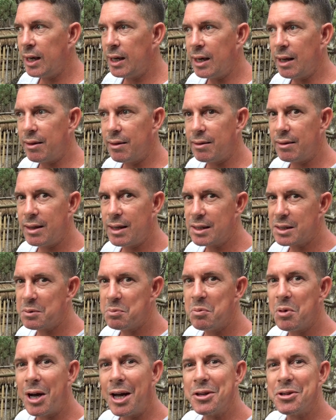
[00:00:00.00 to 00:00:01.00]
Now, this
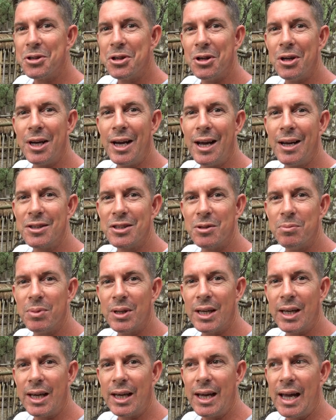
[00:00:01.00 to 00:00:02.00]
might turn out to
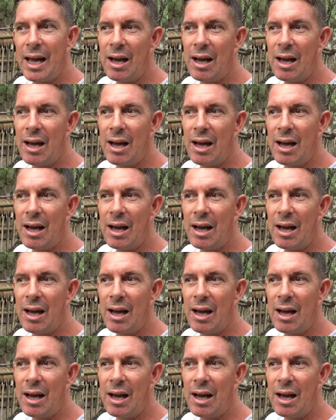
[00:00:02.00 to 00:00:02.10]
be